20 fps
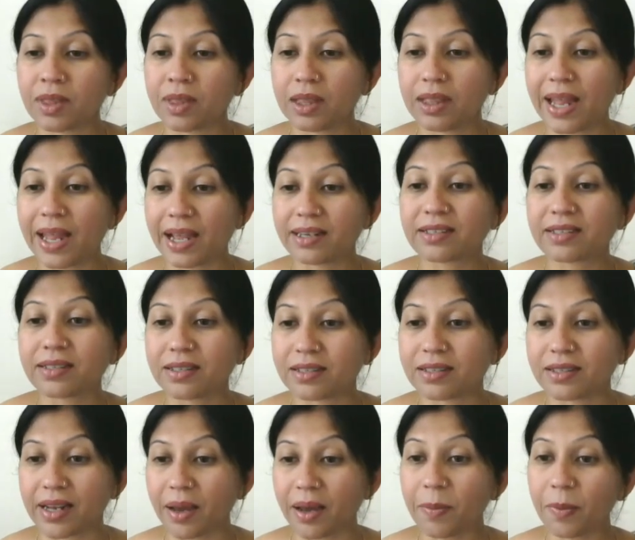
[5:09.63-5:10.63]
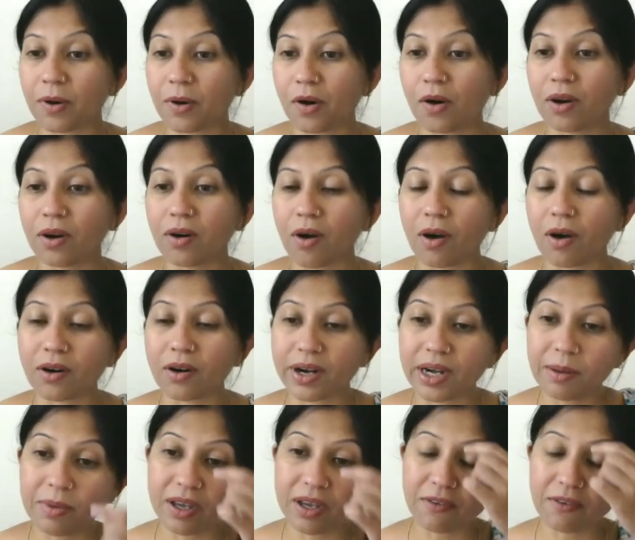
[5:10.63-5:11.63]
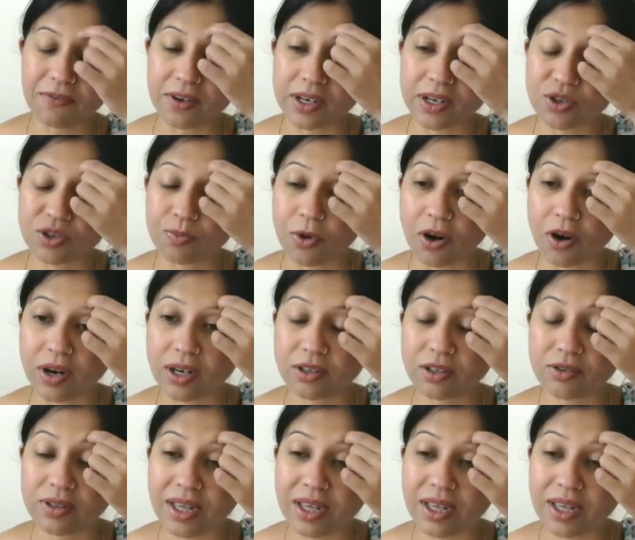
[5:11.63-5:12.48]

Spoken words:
next step or already be a finished product.